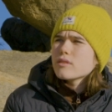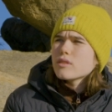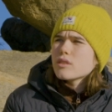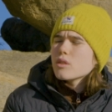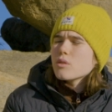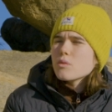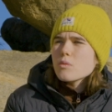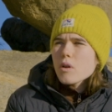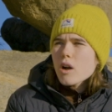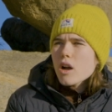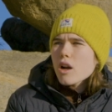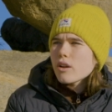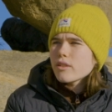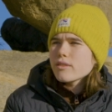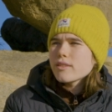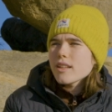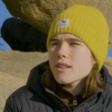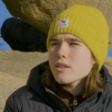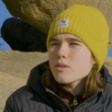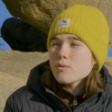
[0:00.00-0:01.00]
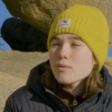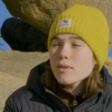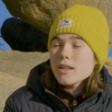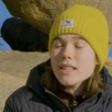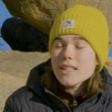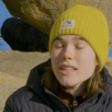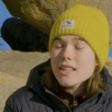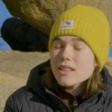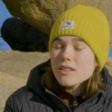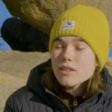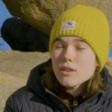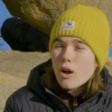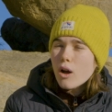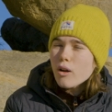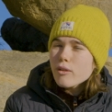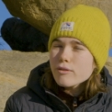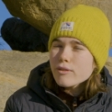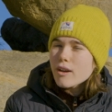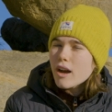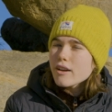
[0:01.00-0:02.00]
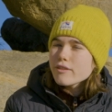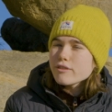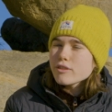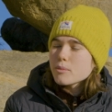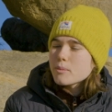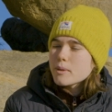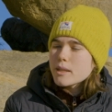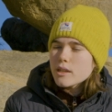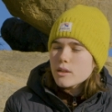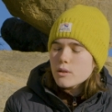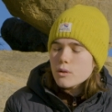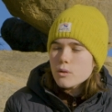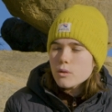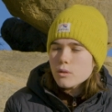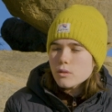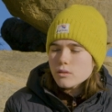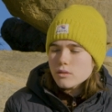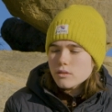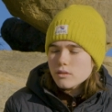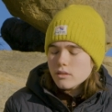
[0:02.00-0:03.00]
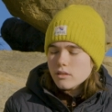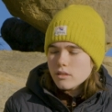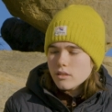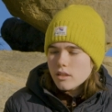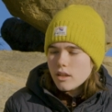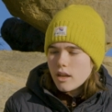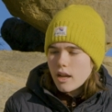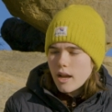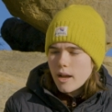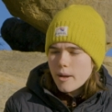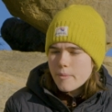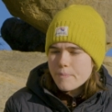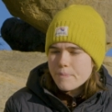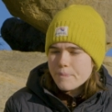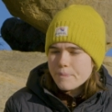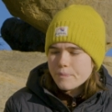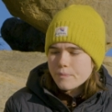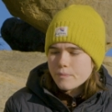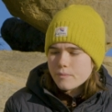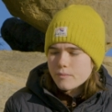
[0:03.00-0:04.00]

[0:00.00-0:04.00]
the world that's really not far from me at all. Um,